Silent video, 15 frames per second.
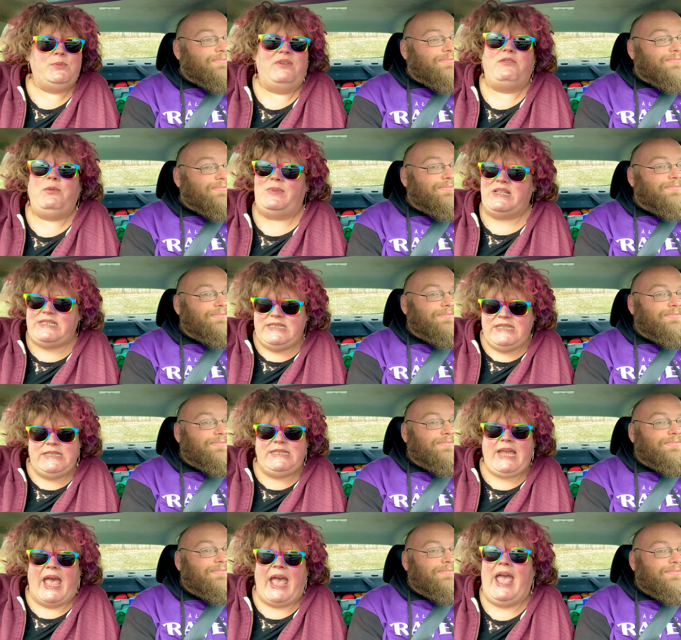Speaker 1: We have a busy
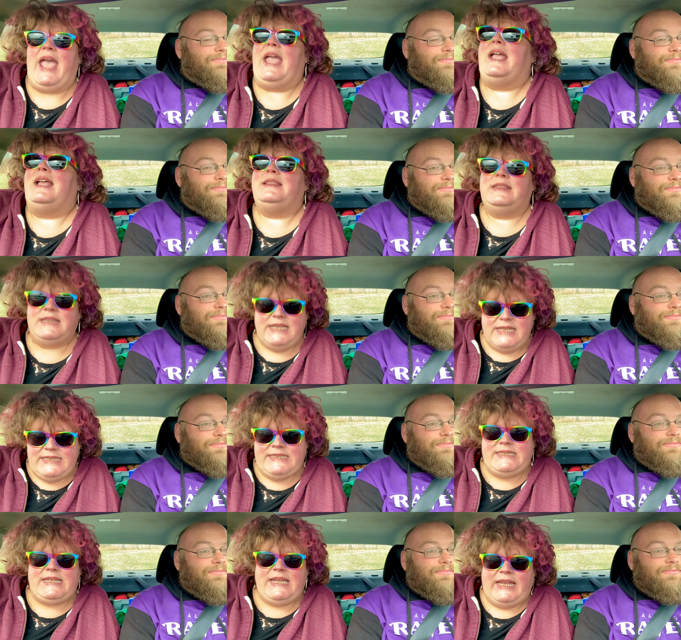day.
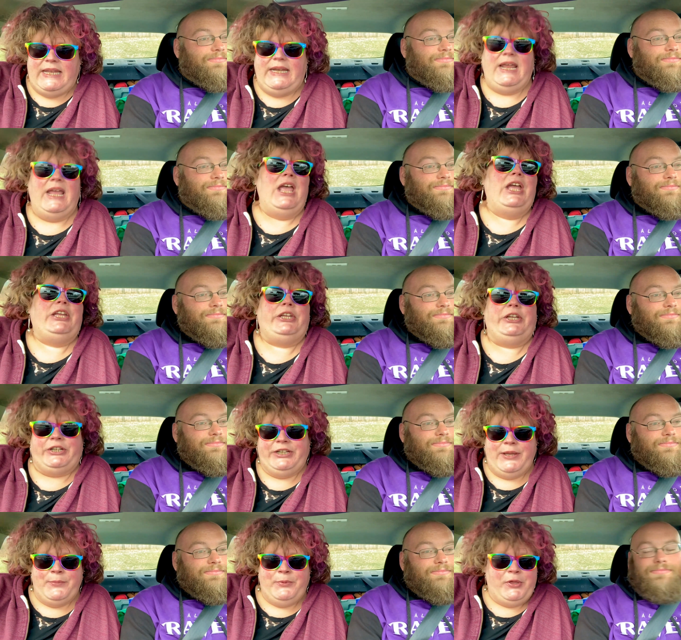Listen, you're
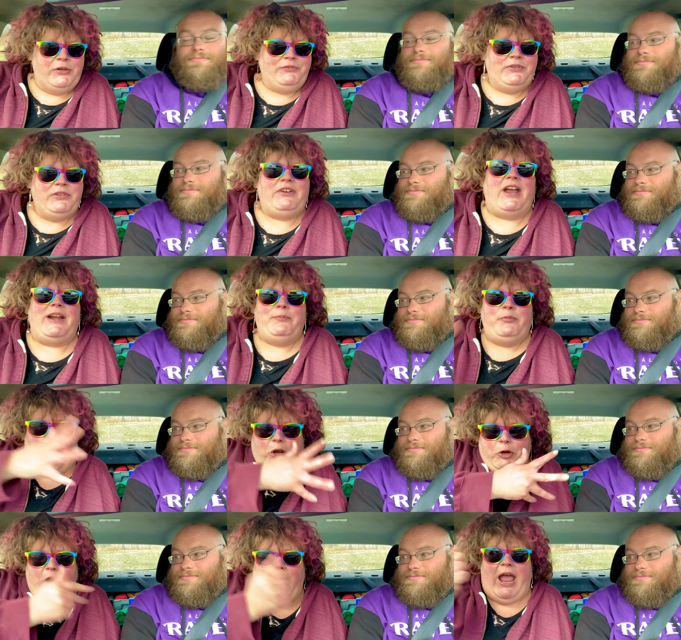gonna come along for the ride. I
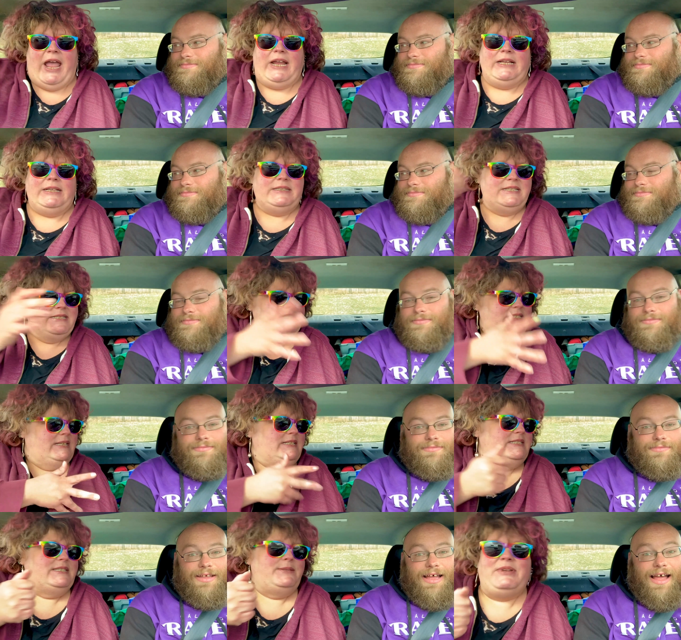brought Greg.
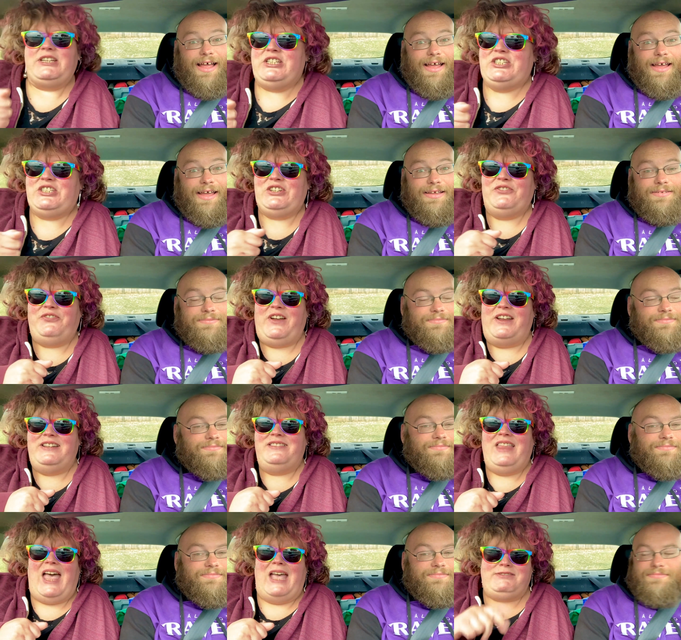Listen, some Hi. extra fun
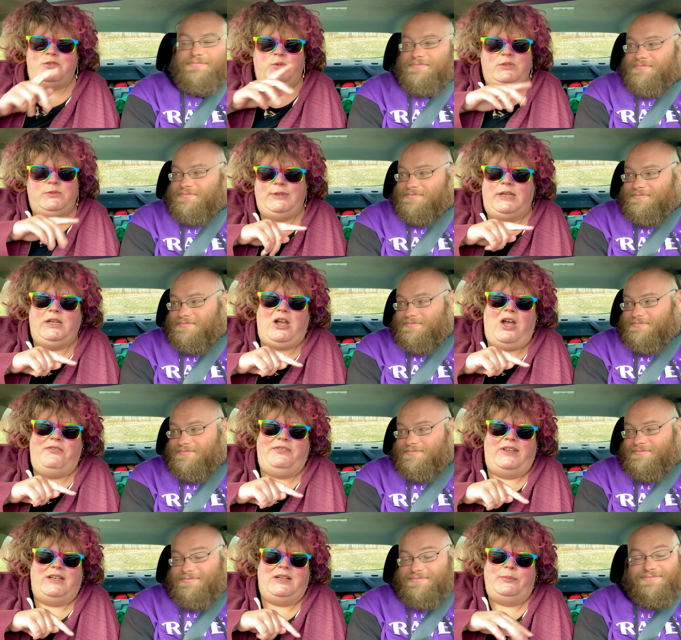and laughs once we get
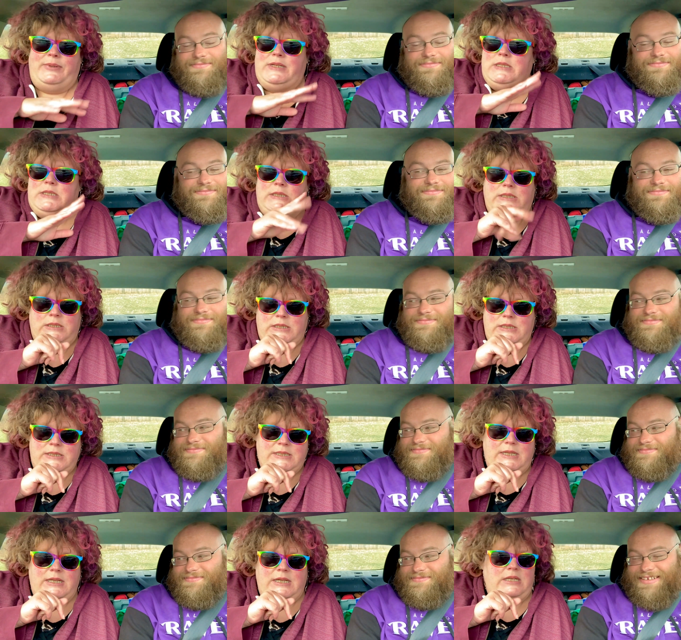coffee in him because he is
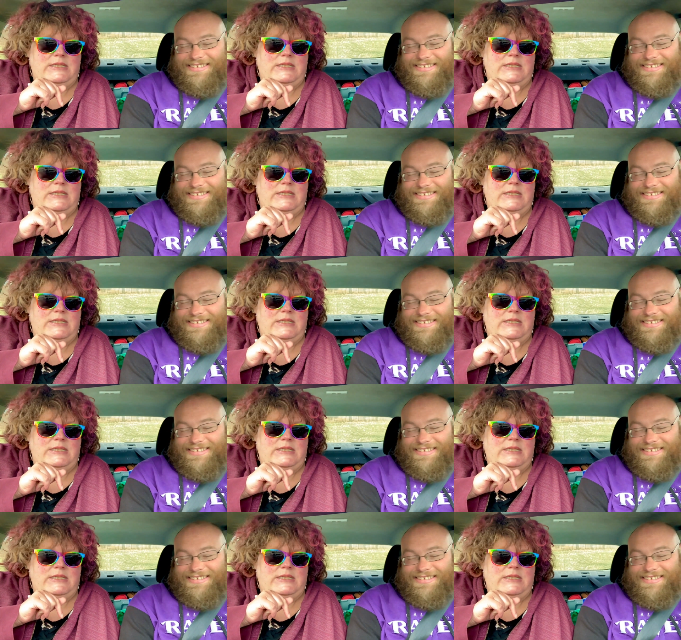a